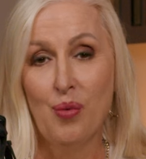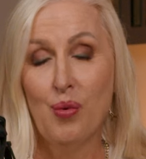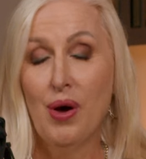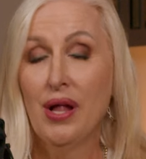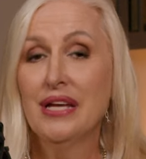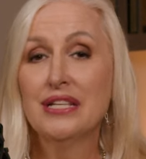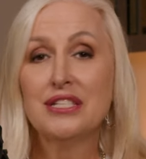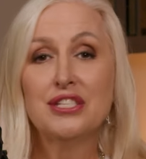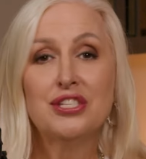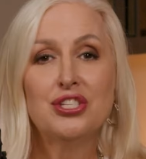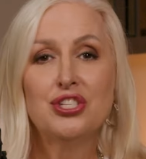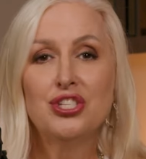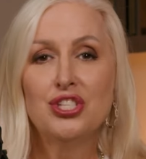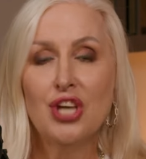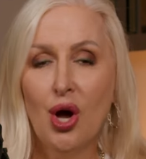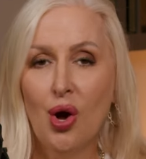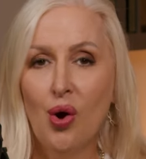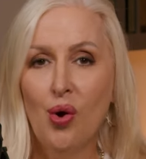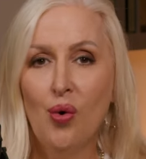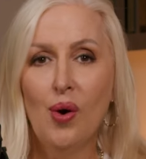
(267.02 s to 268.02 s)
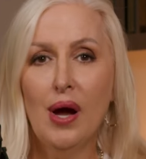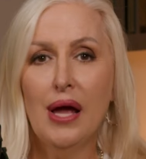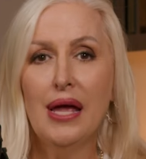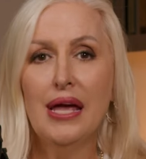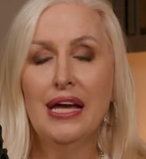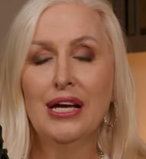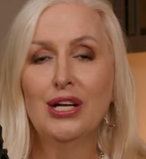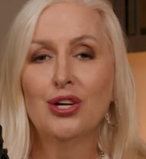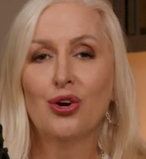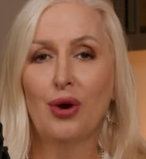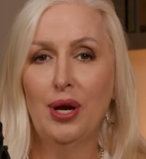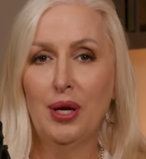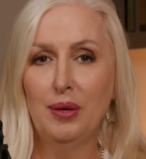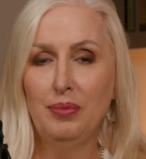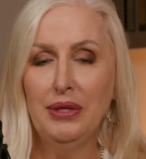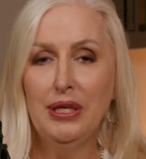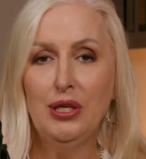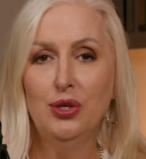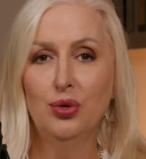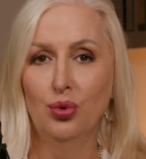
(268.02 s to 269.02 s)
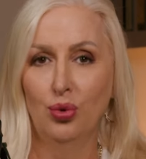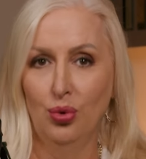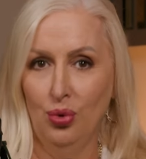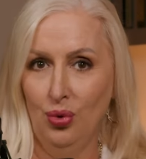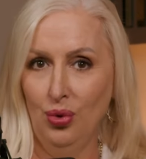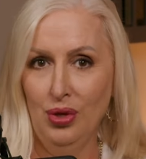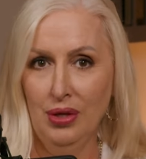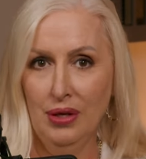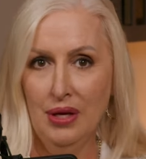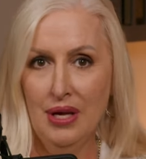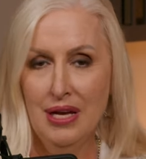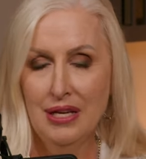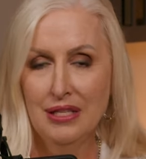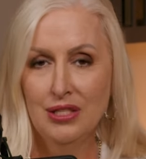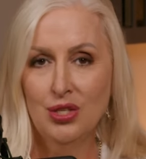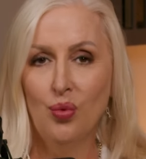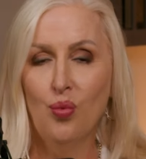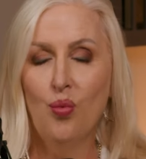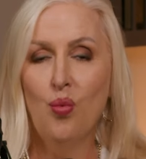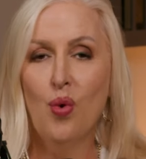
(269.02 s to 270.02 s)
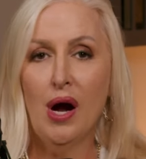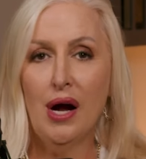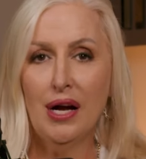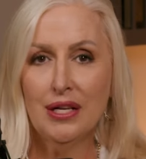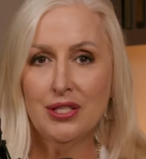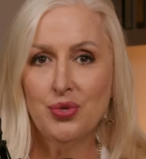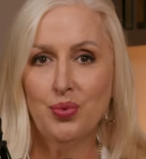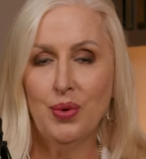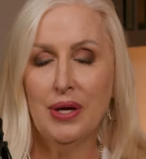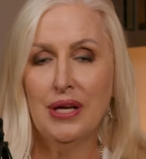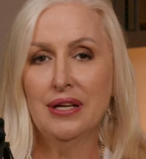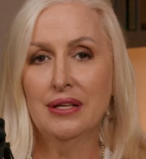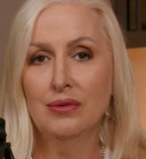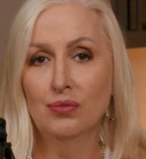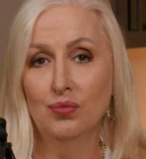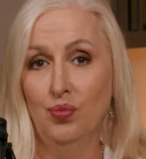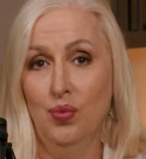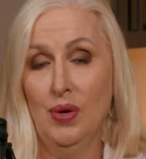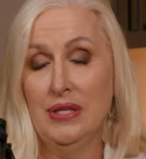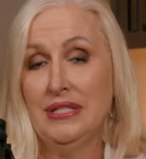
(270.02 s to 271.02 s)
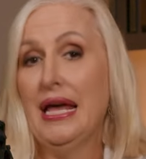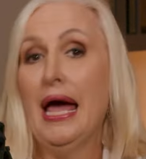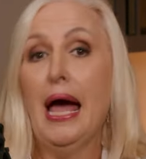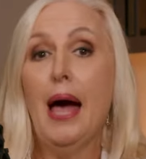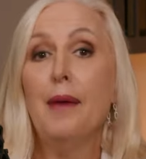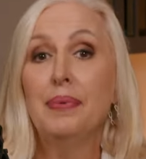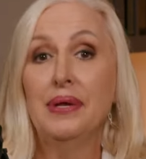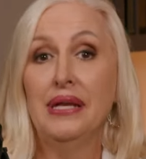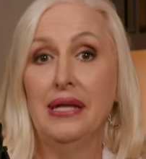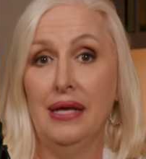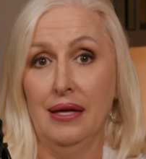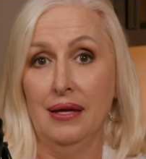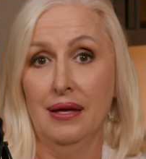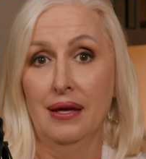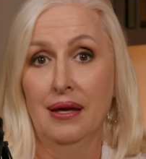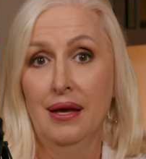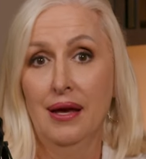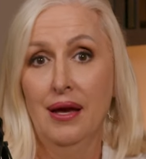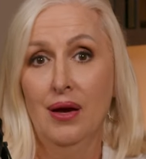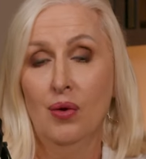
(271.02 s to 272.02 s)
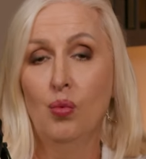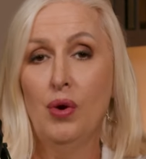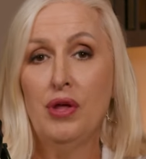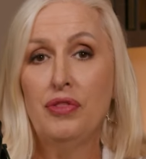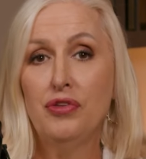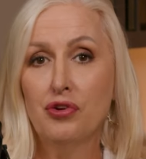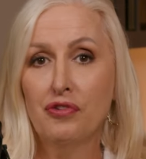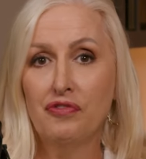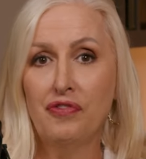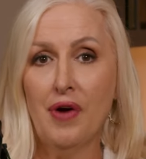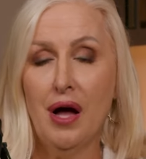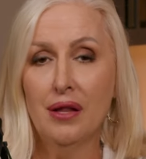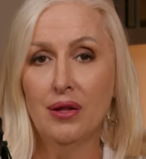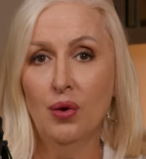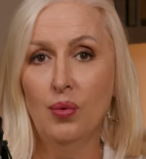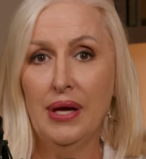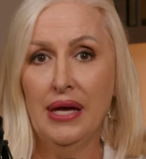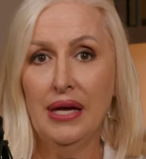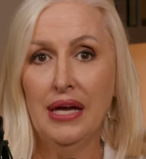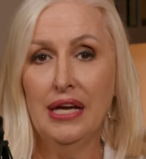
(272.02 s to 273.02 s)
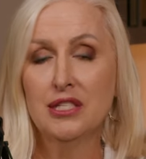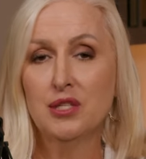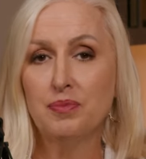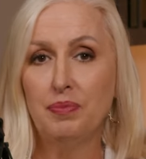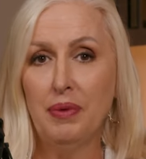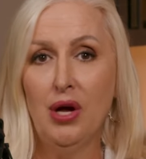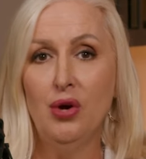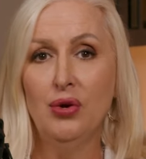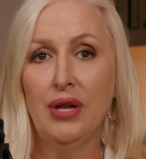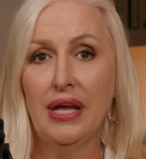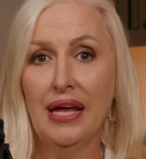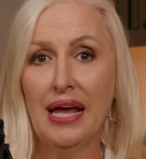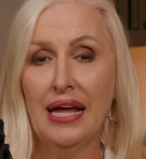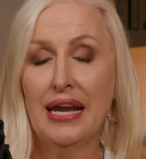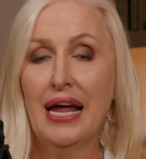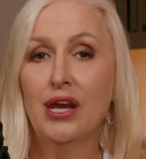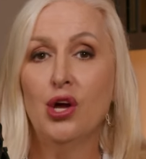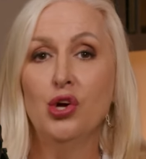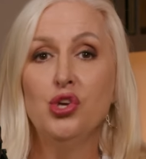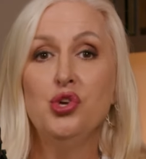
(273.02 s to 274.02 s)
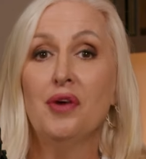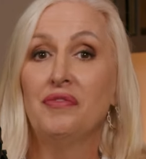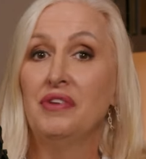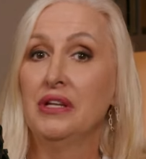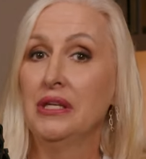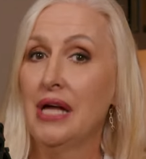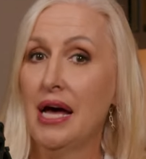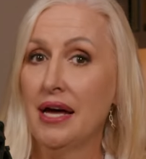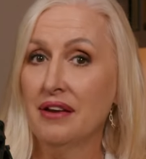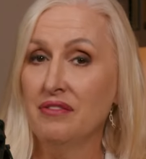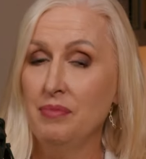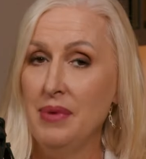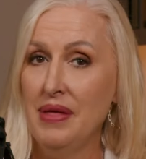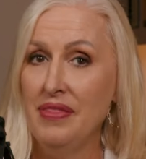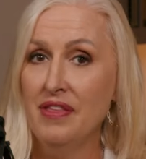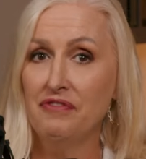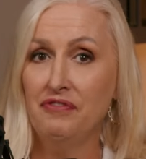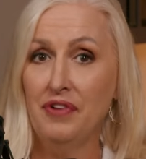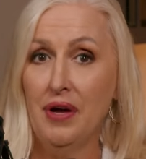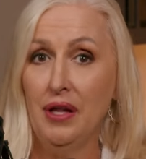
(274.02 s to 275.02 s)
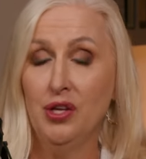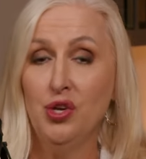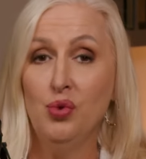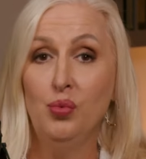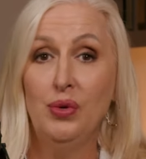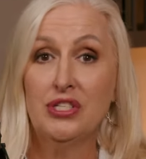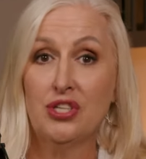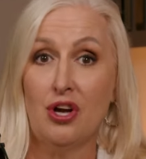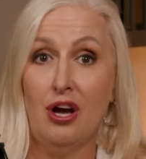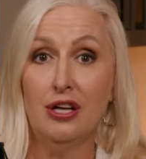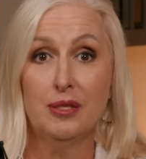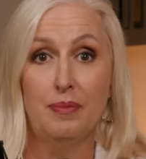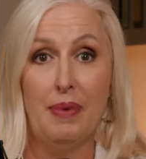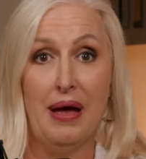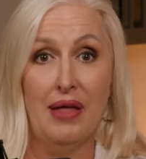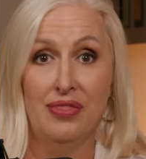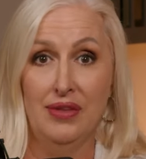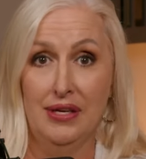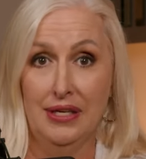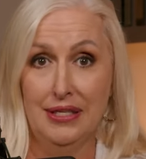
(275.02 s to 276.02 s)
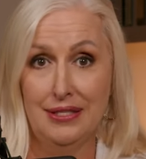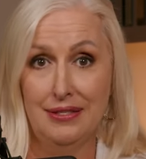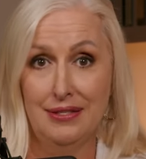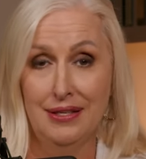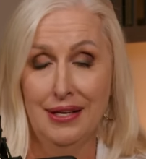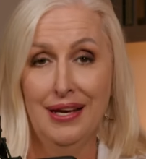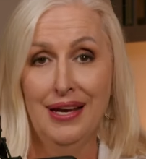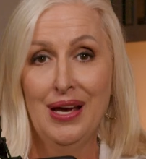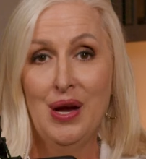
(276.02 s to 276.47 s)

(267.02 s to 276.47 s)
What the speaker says: Well, it's so incredibly cool to watch what's happening with your following exploding. And I know you have a lot of men that follow you. We talked about this.